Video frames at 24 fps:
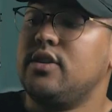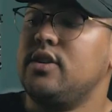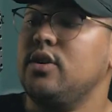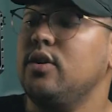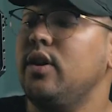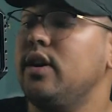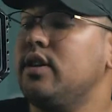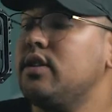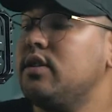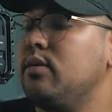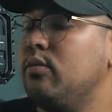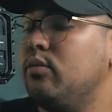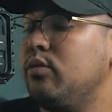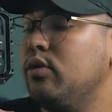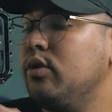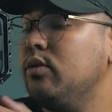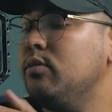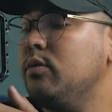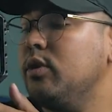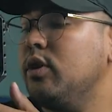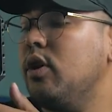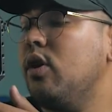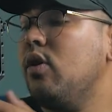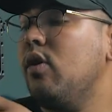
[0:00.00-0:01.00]
still has some
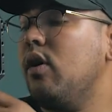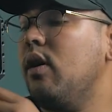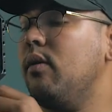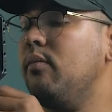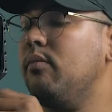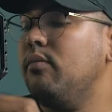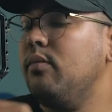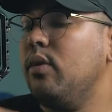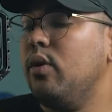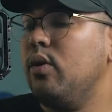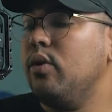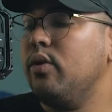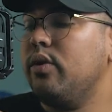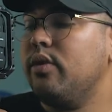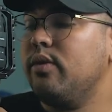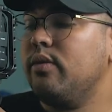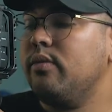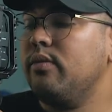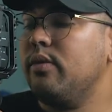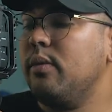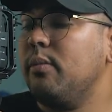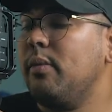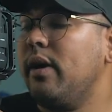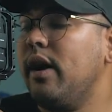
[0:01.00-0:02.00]
room to go on
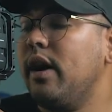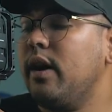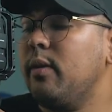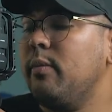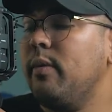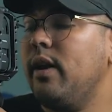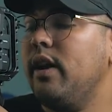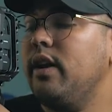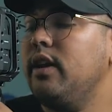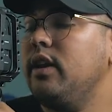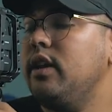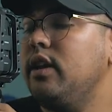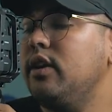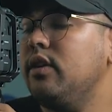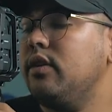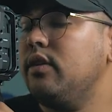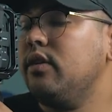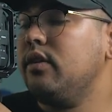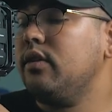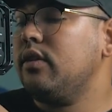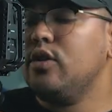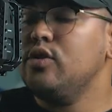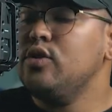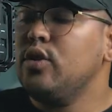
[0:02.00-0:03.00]
both the bottom end
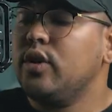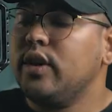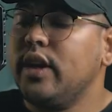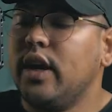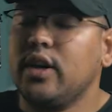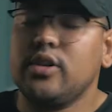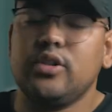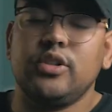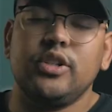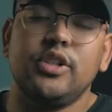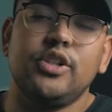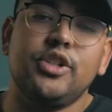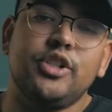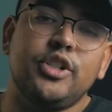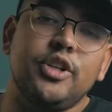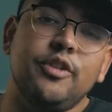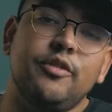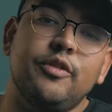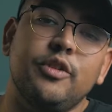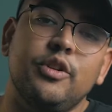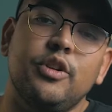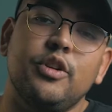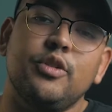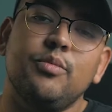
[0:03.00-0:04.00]
here, because you can actually
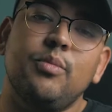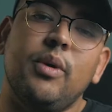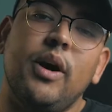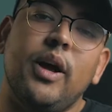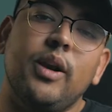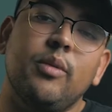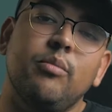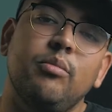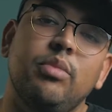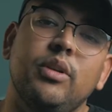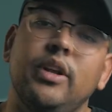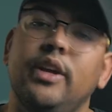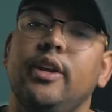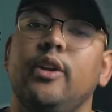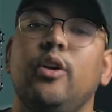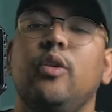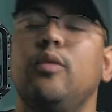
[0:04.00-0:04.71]
shift this bottom plate